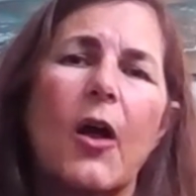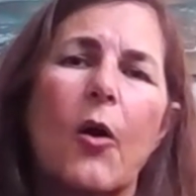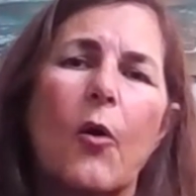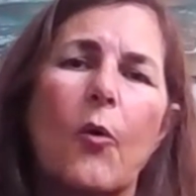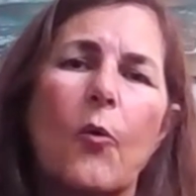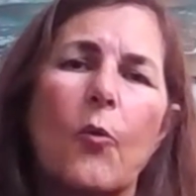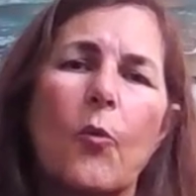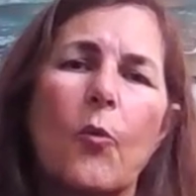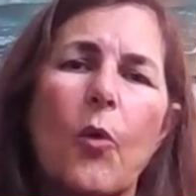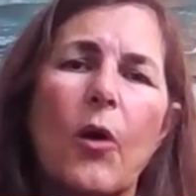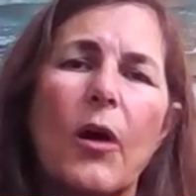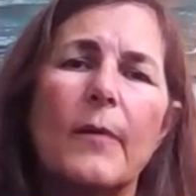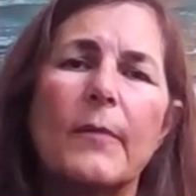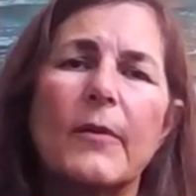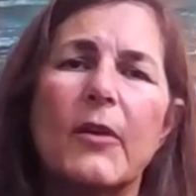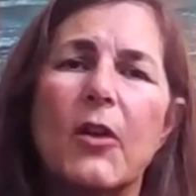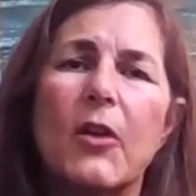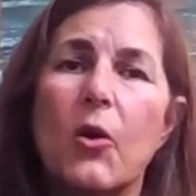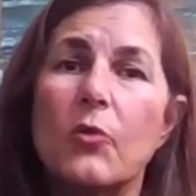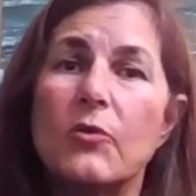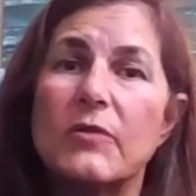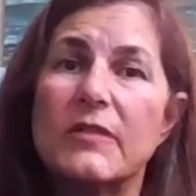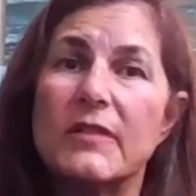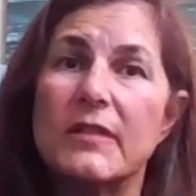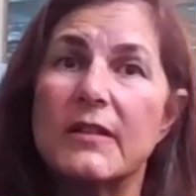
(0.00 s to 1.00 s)
what
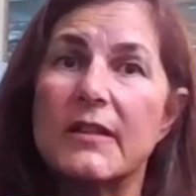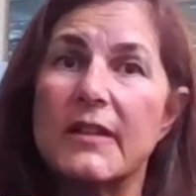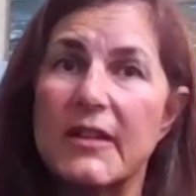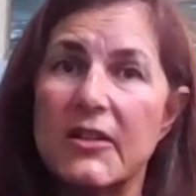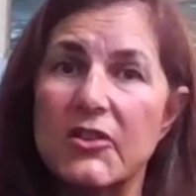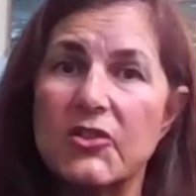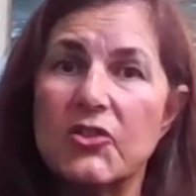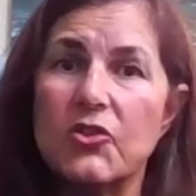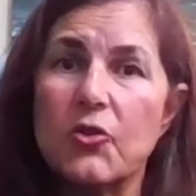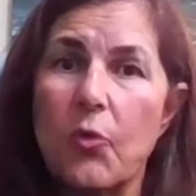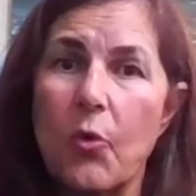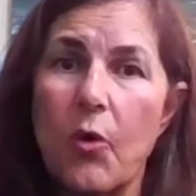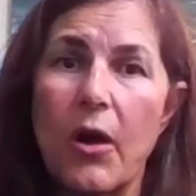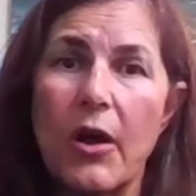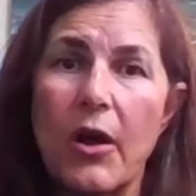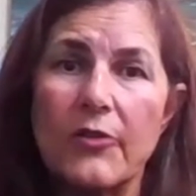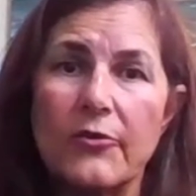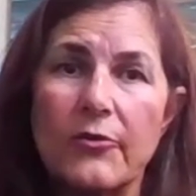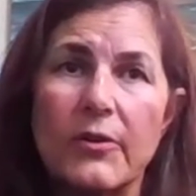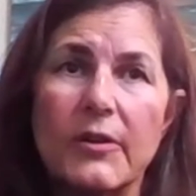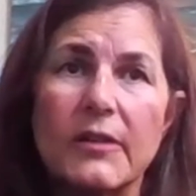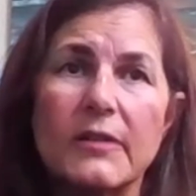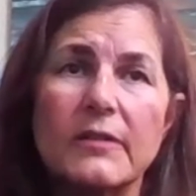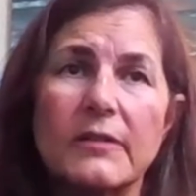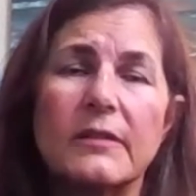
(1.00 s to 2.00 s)
goes in each
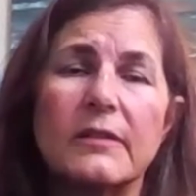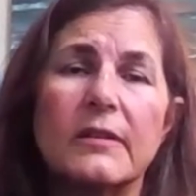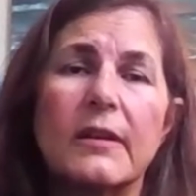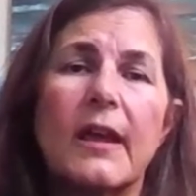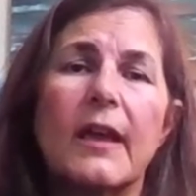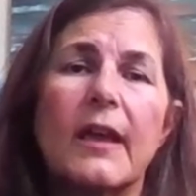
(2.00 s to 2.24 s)
quadrant.